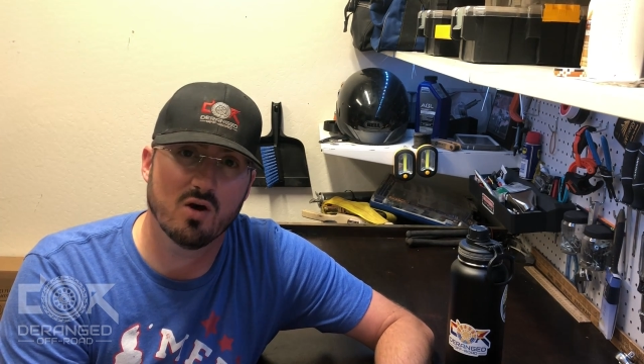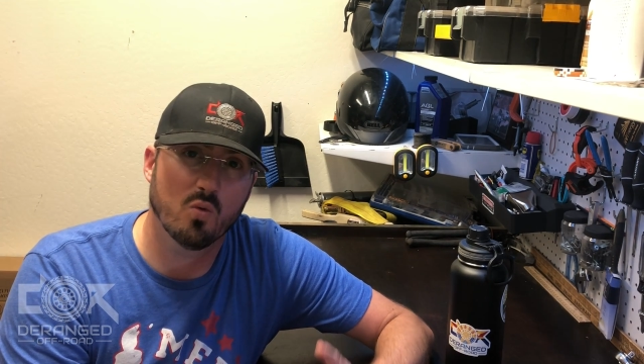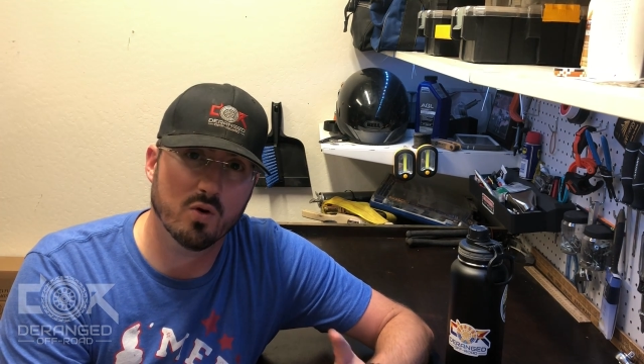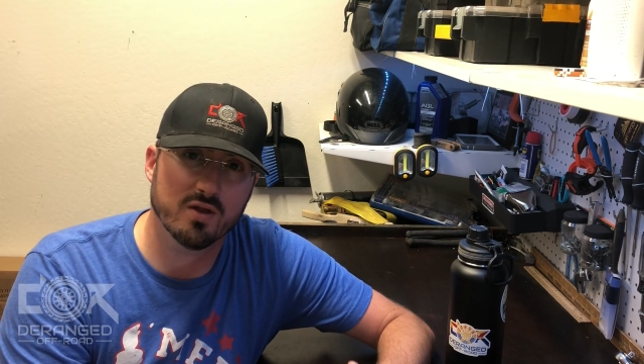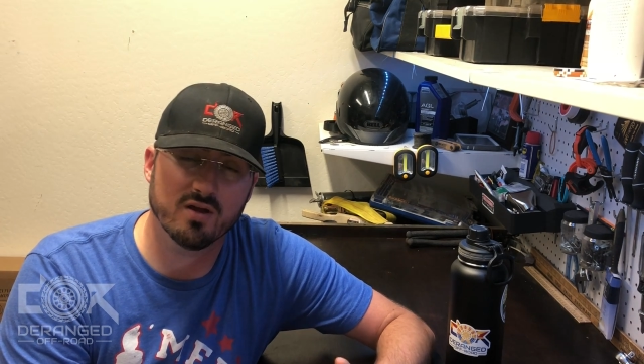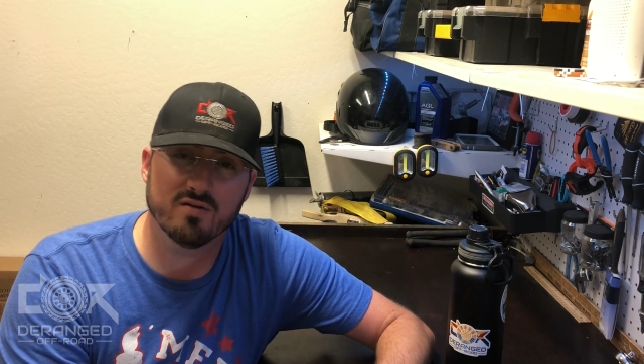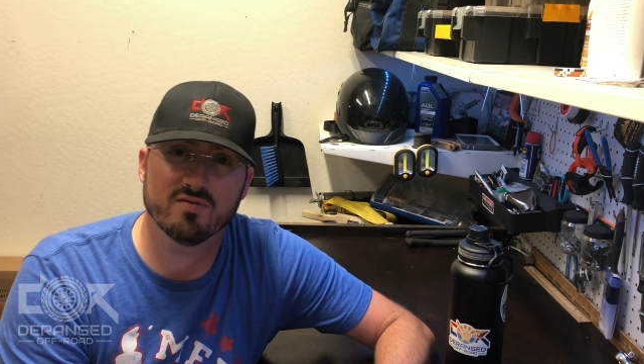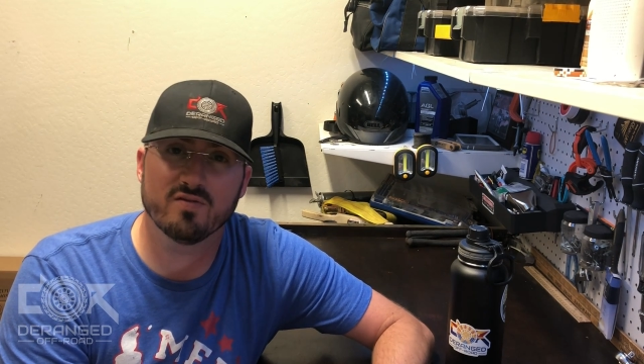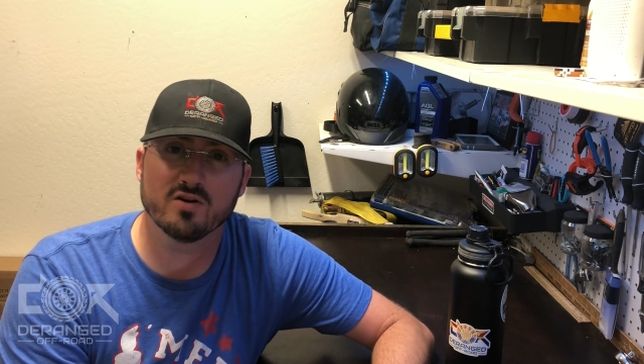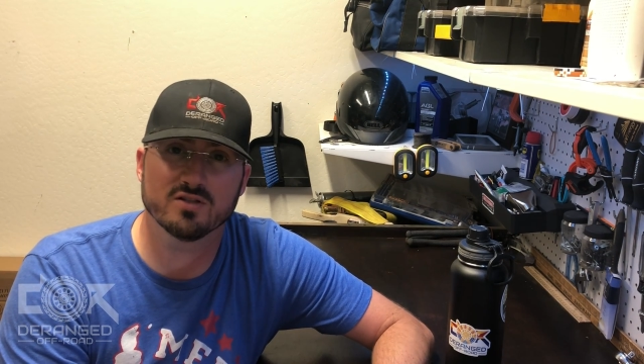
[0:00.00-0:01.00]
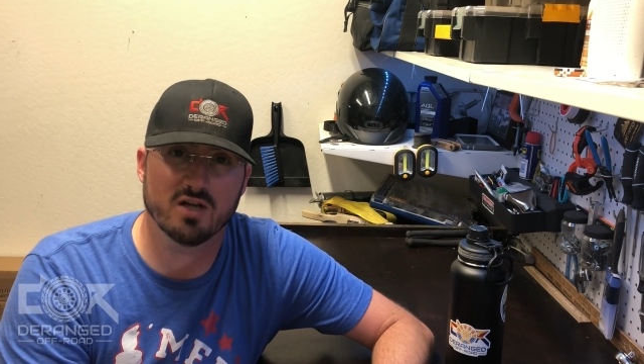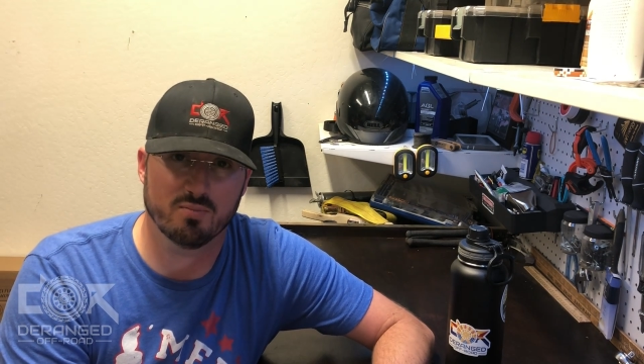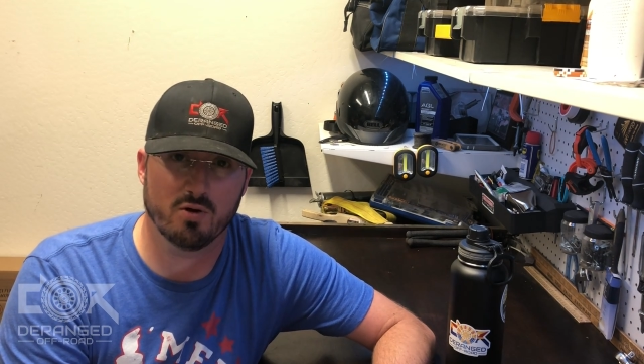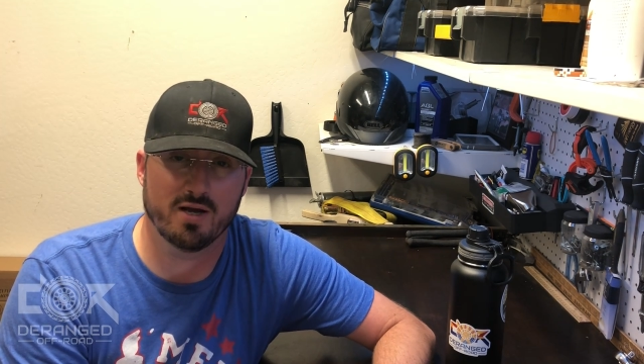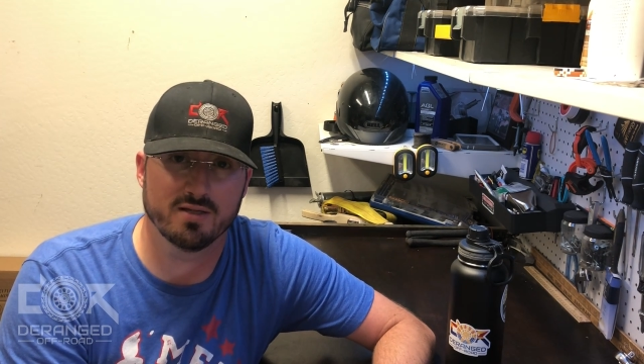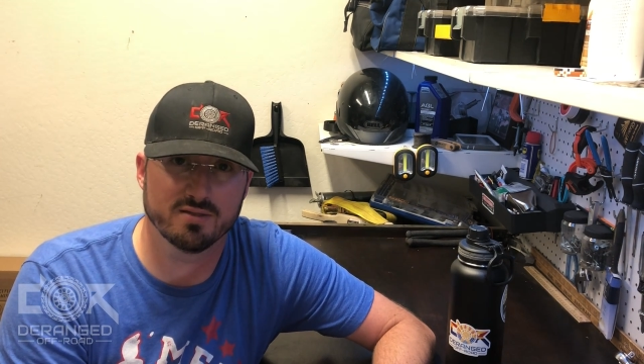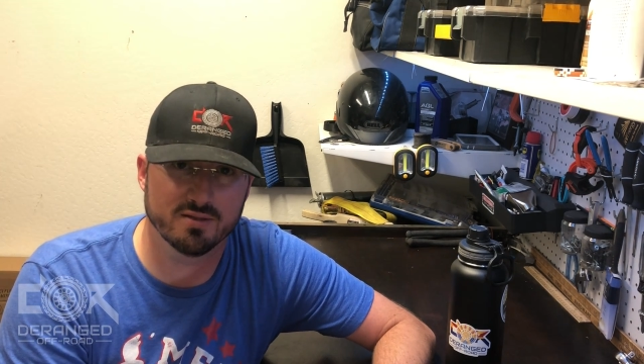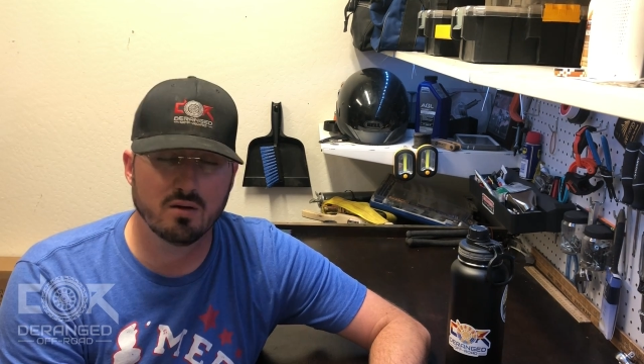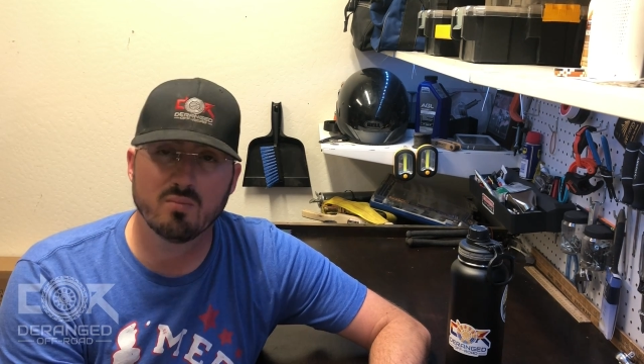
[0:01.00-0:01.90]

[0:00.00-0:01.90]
one of their first upgrades.